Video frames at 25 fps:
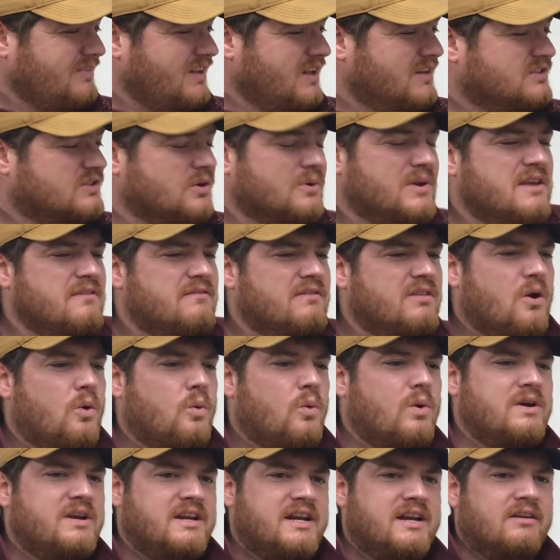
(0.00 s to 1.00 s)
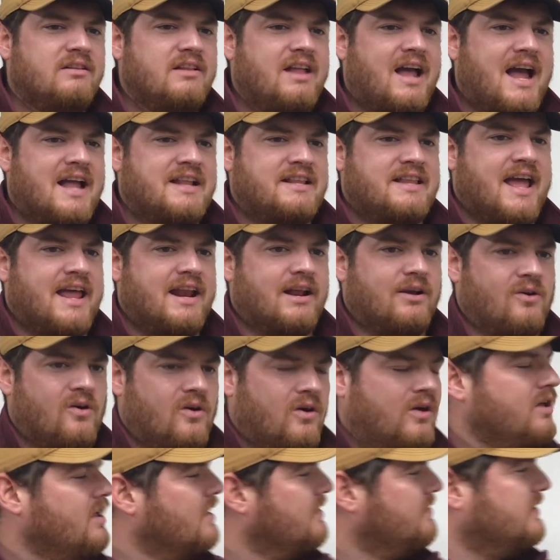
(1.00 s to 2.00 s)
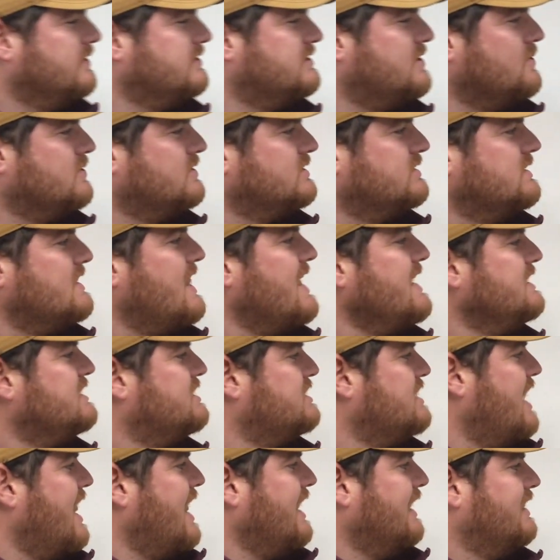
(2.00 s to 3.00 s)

So even though we're nearly identical, there's those slight genetic